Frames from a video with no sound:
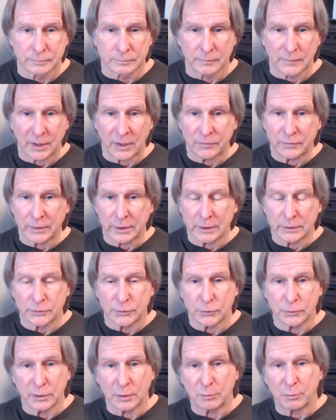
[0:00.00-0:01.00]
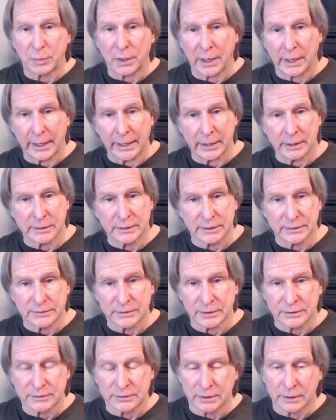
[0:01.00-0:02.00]
giving it to a plant, as
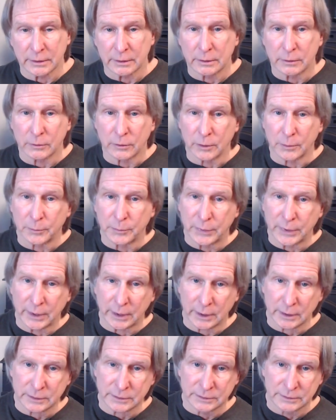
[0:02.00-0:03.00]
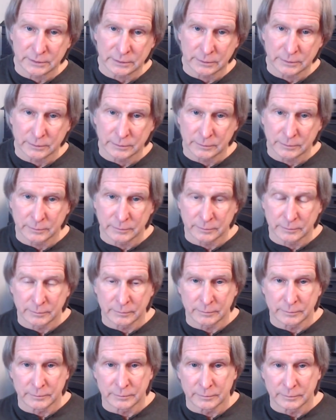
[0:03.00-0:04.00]
I said, or a pet,
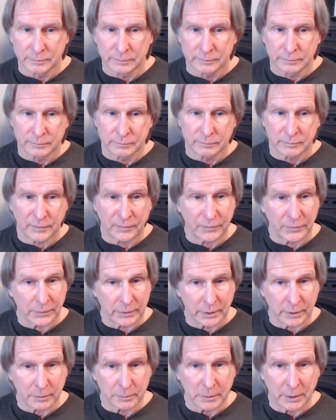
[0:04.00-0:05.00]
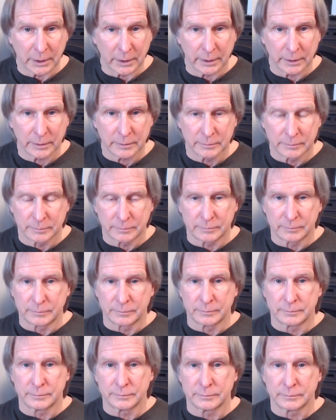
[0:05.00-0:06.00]
if they're nearby.
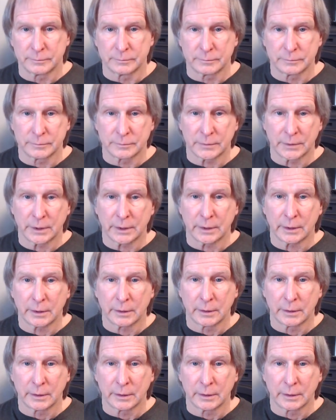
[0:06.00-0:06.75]
Okay.